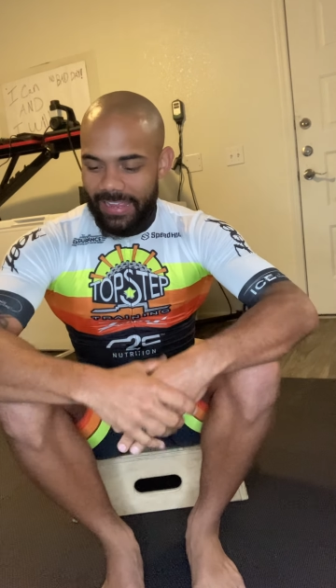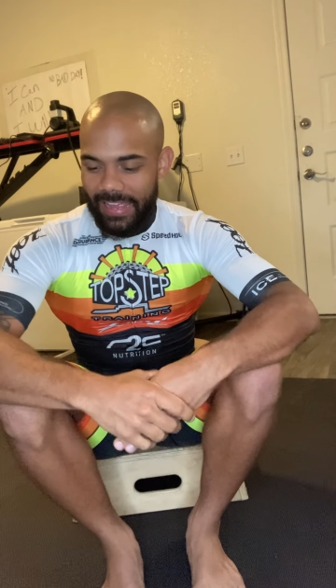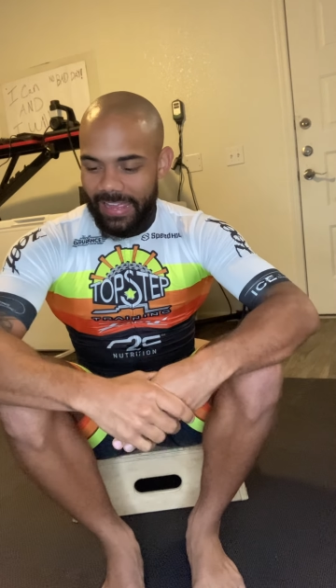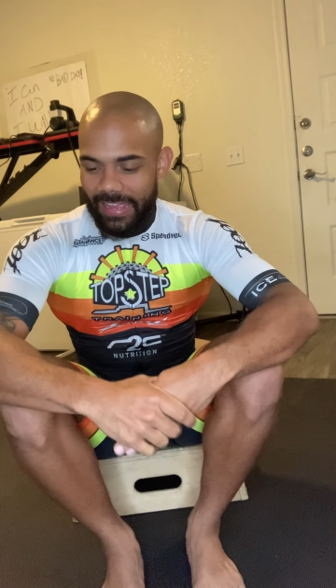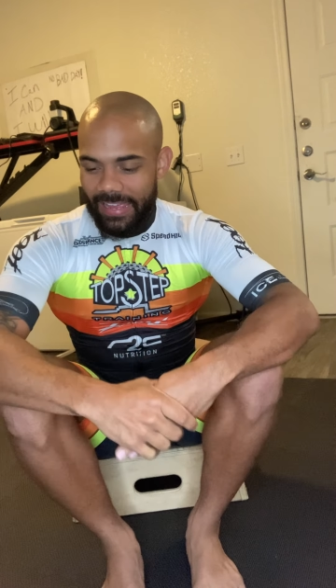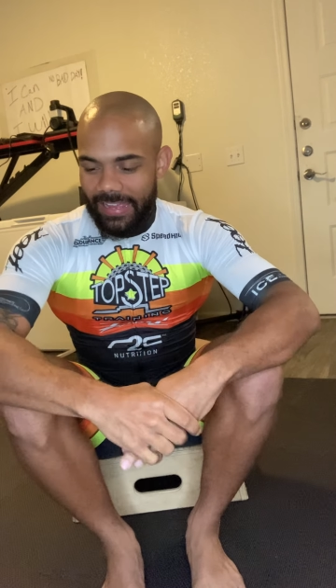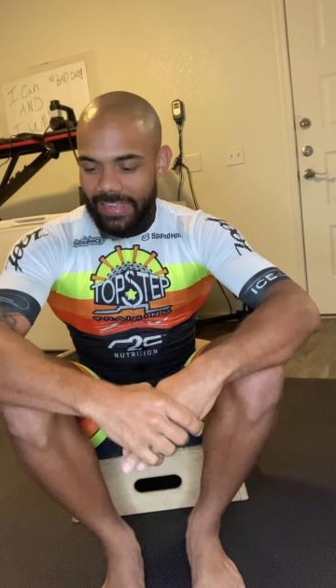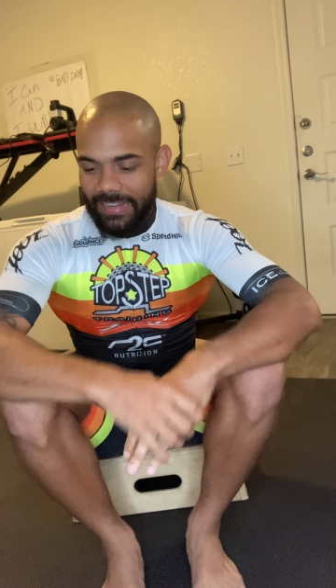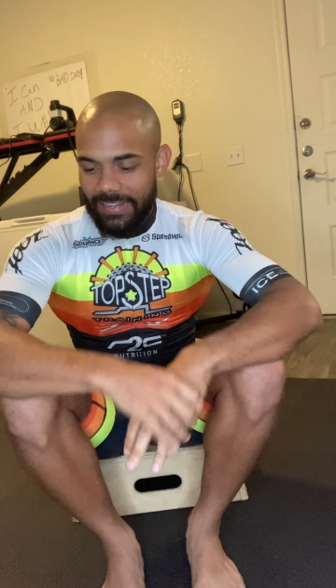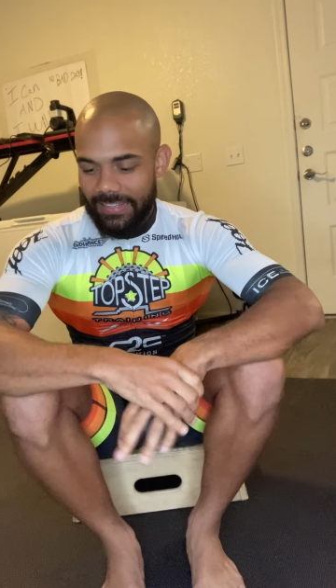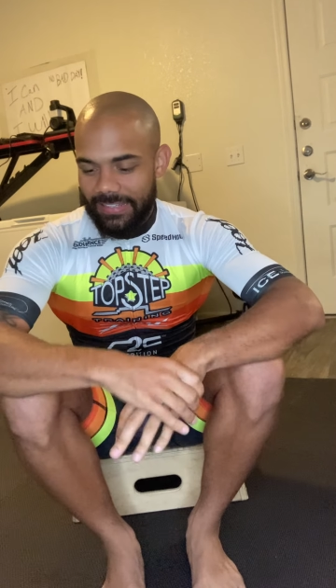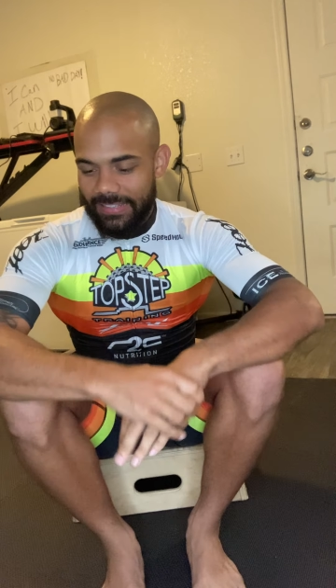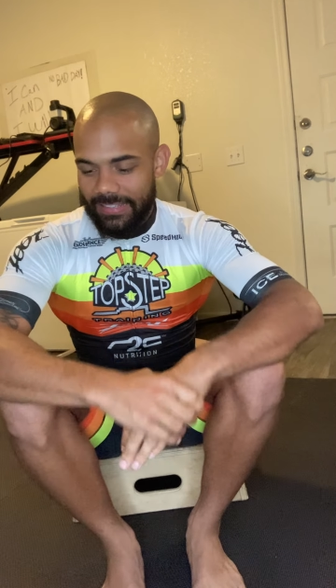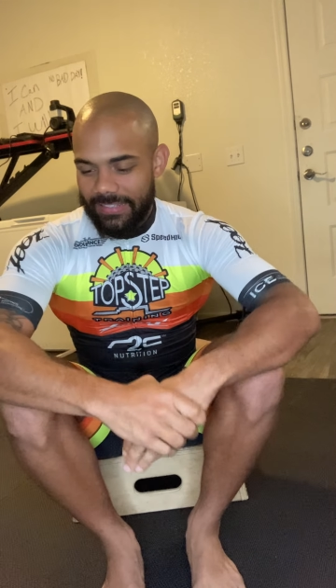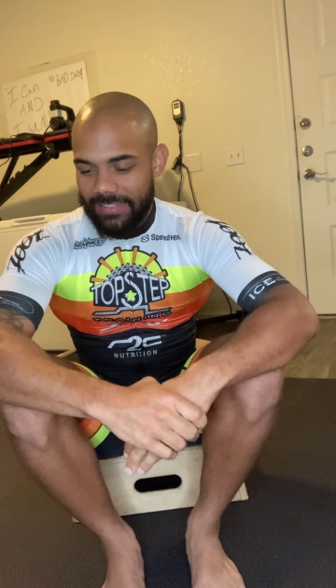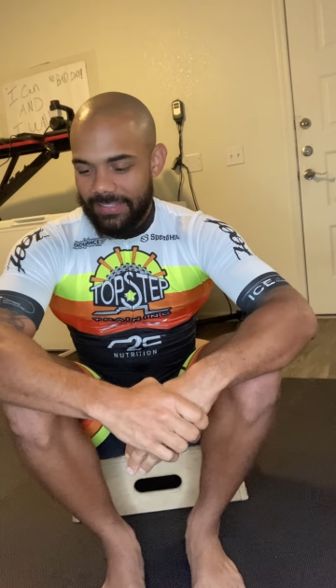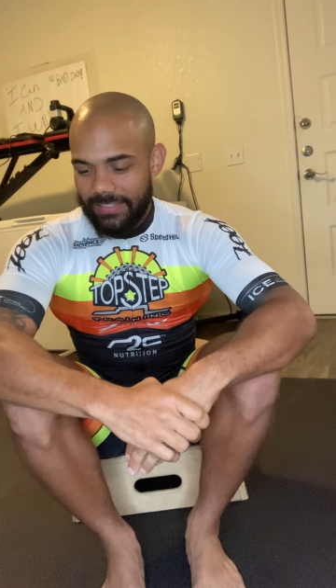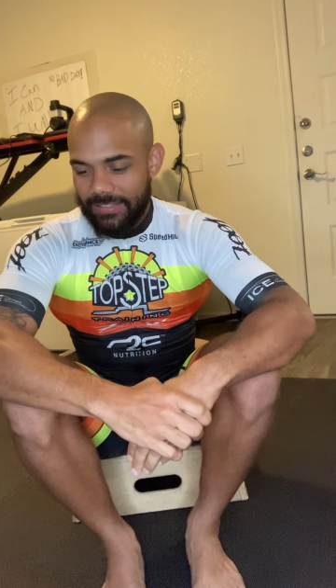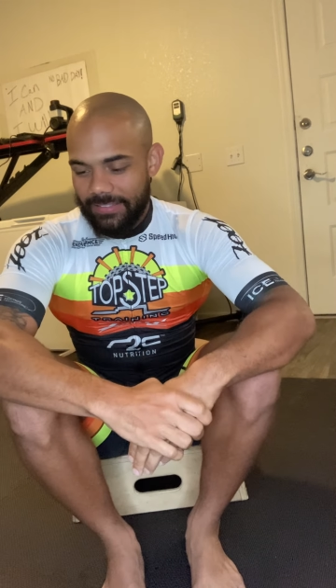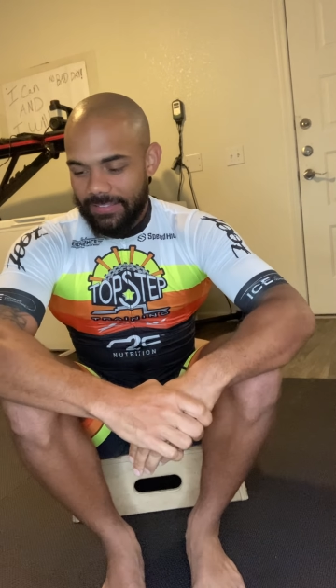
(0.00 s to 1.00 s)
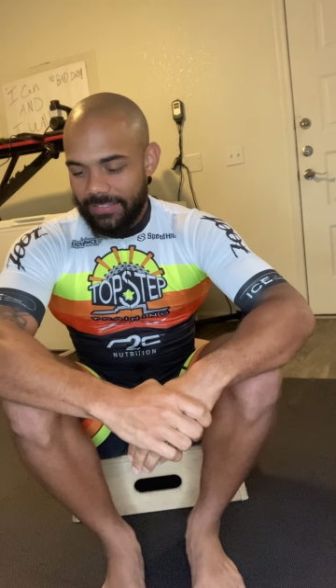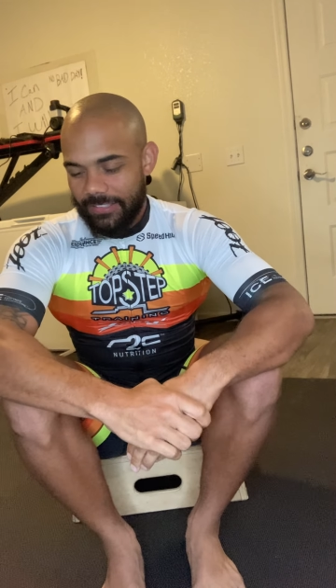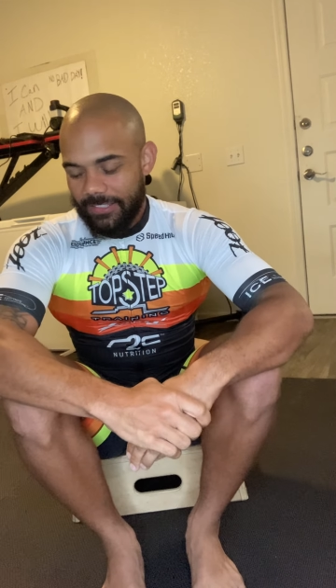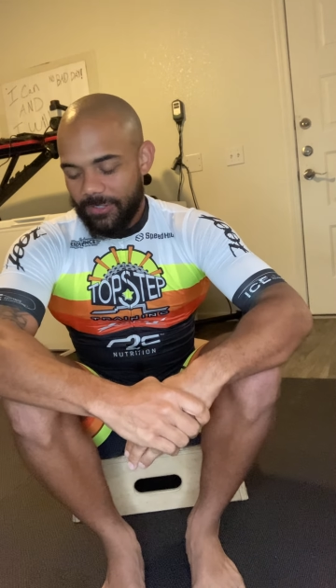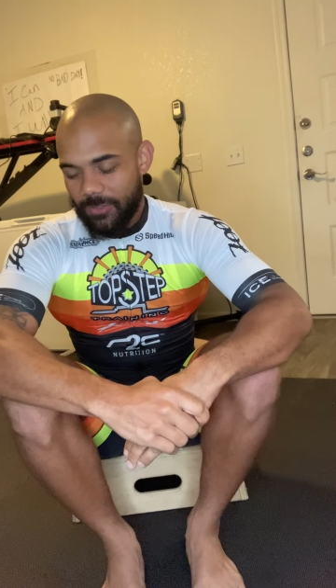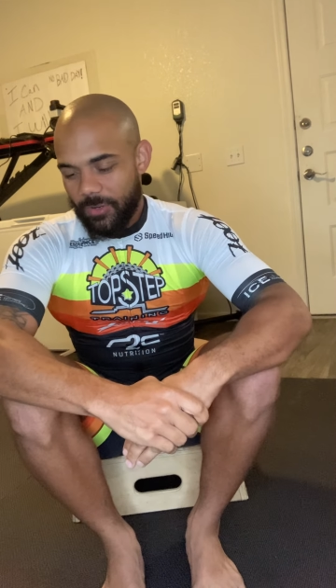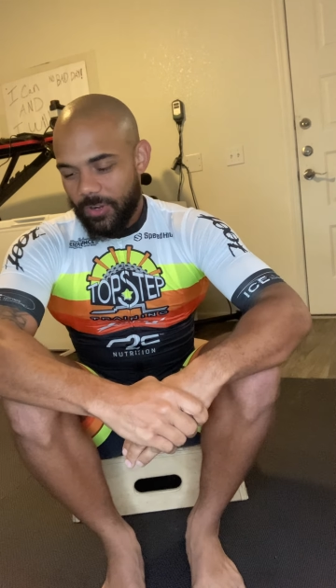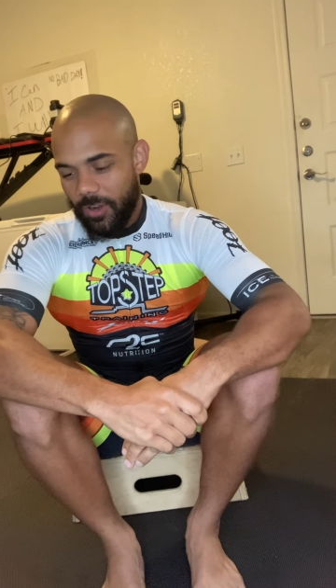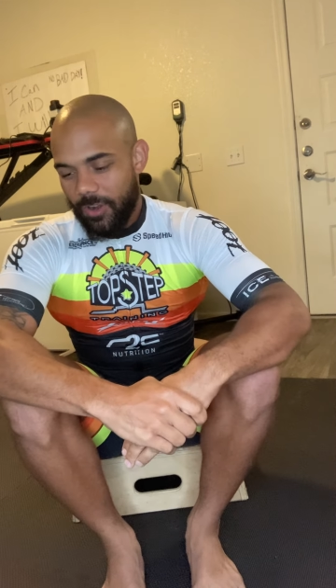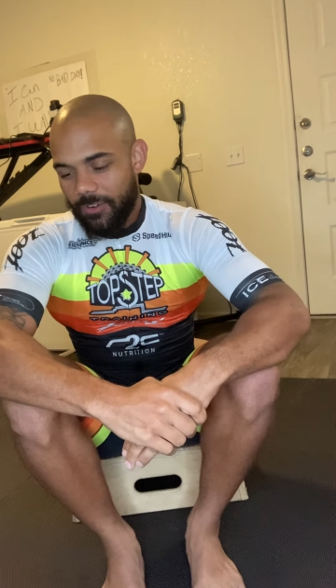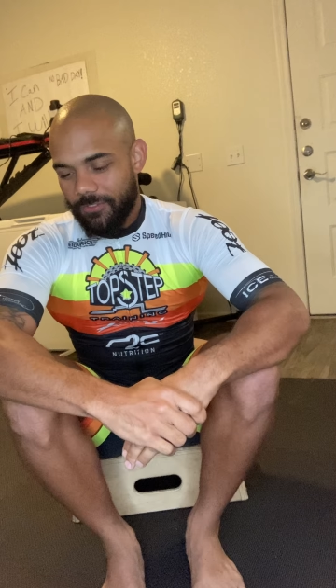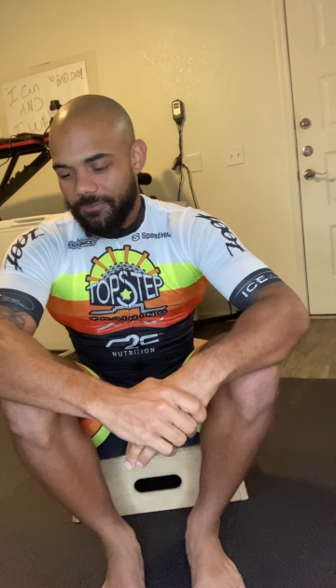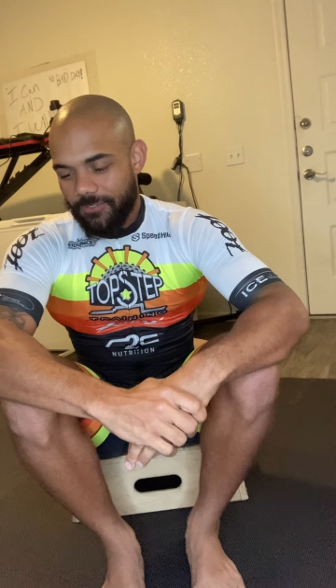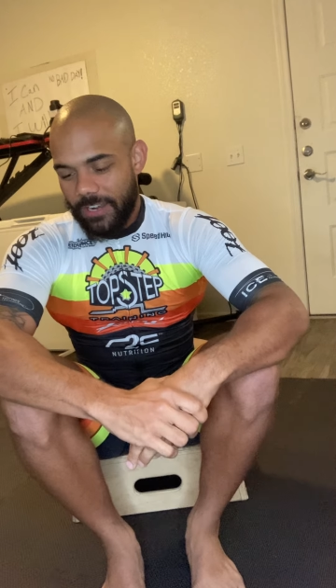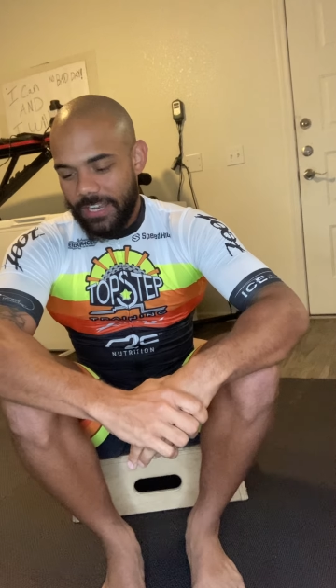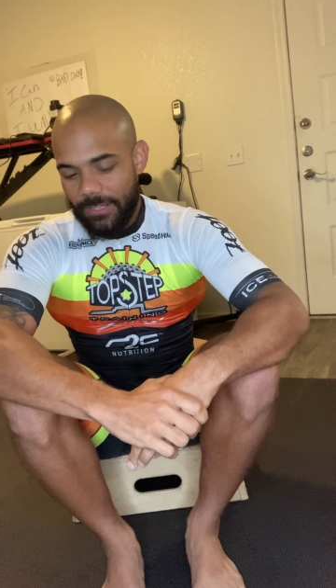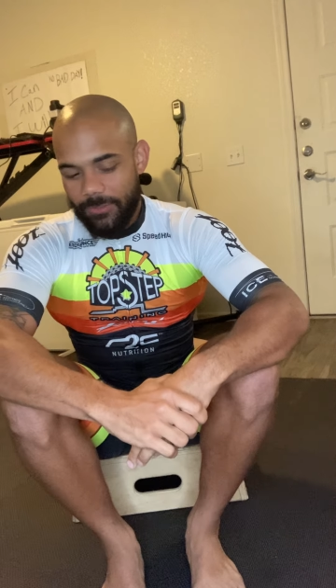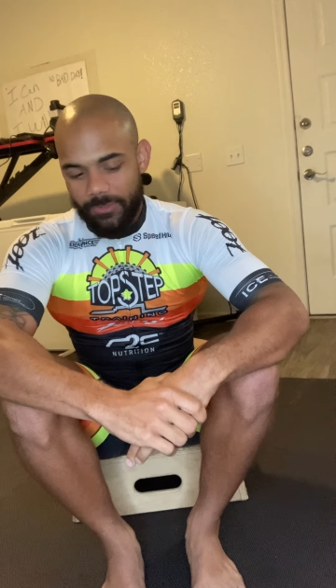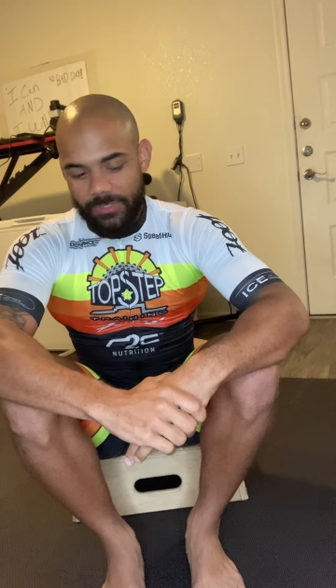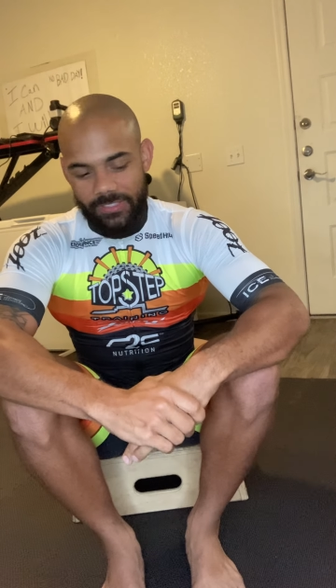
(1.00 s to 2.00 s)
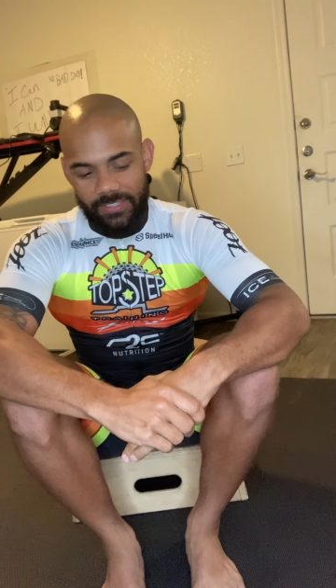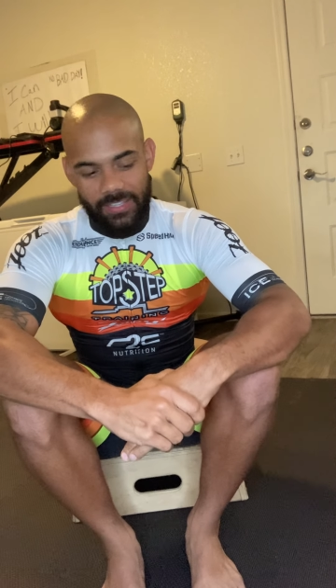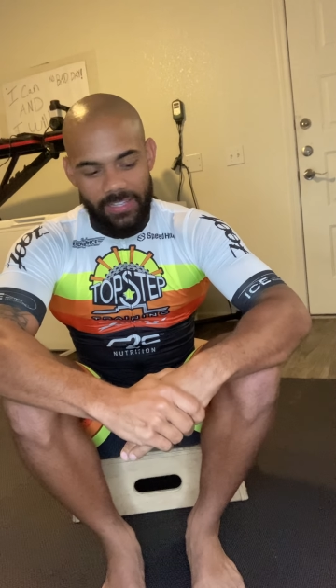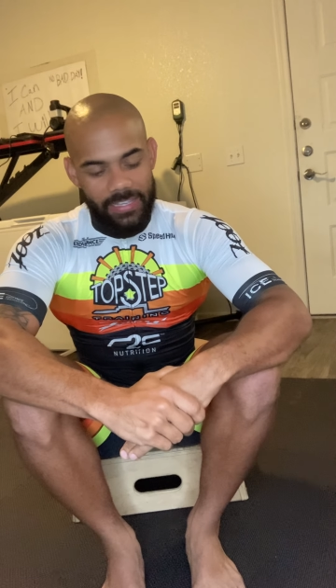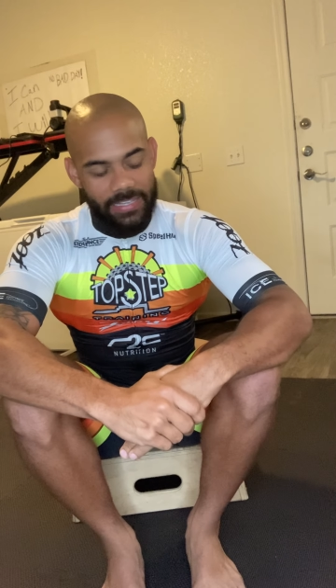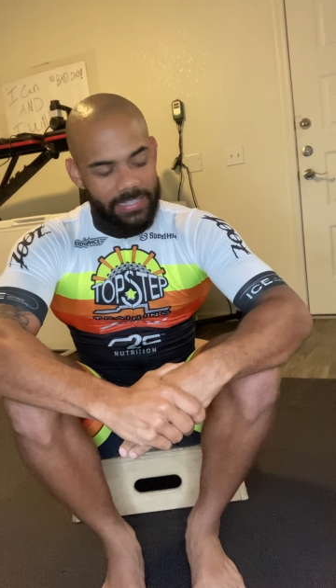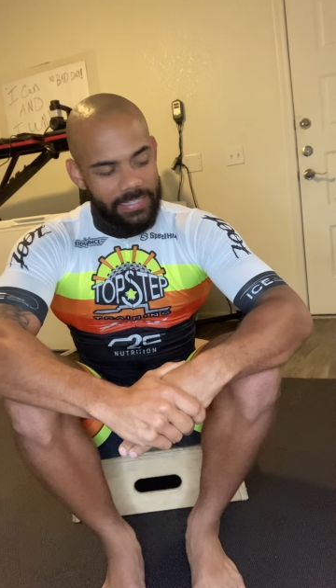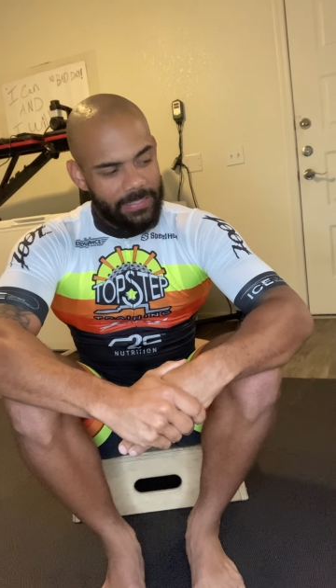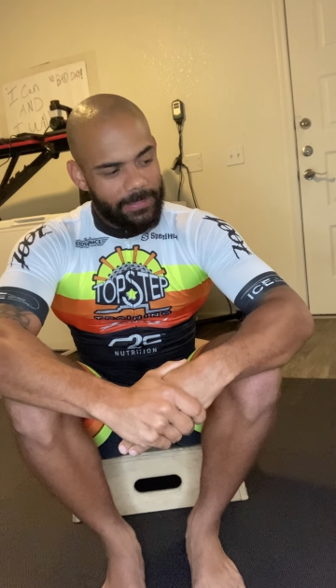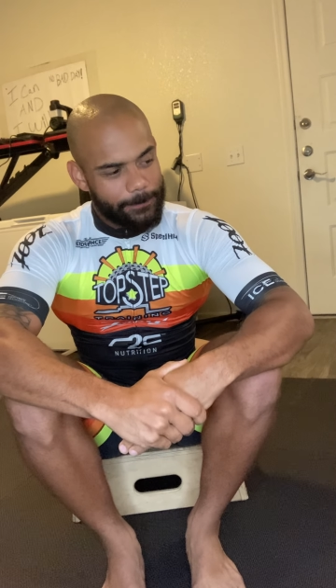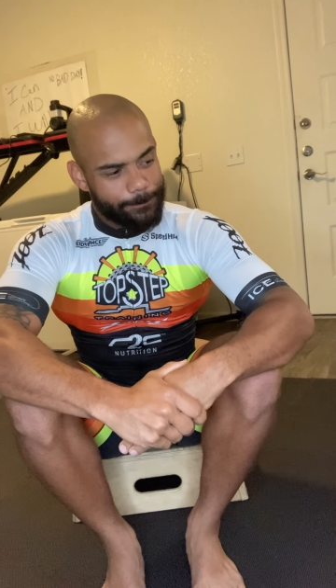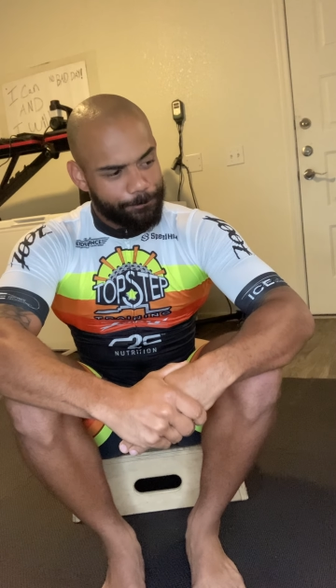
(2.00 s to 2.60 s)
and her friend was like,